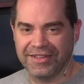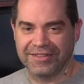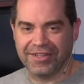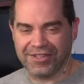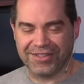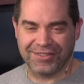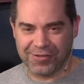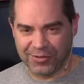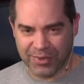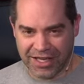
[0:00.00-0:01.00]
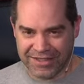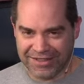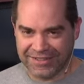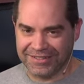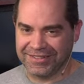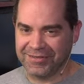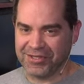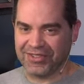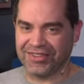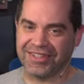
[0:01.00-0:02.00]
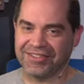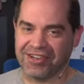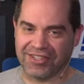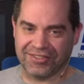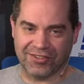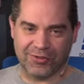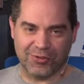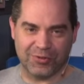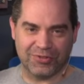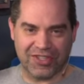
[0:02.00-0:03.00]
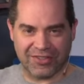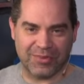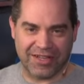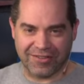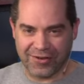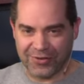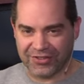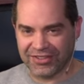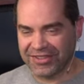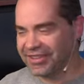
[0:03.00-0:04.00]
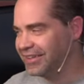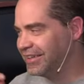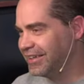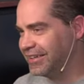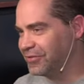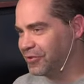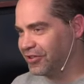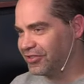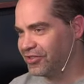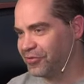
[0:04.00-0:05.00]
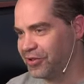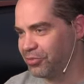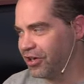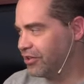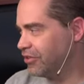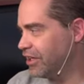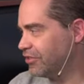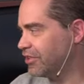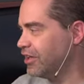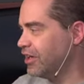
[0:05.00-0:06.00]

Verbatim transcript: talking to Companion, which is then talking to Just Macros in order to apply the layouts.